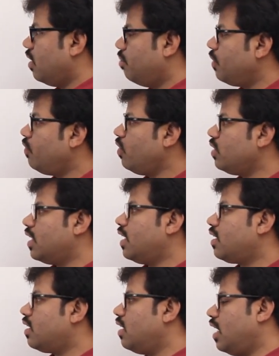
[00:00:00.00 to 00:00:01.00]
Before
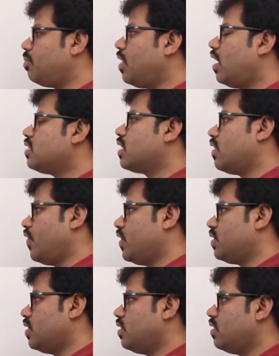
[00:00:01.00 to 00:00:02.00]
that, let me ask a
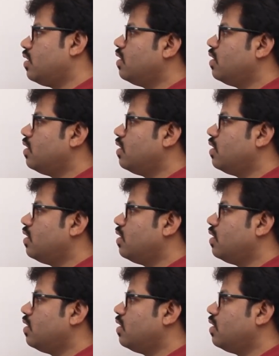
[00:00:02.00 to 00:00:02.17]
question.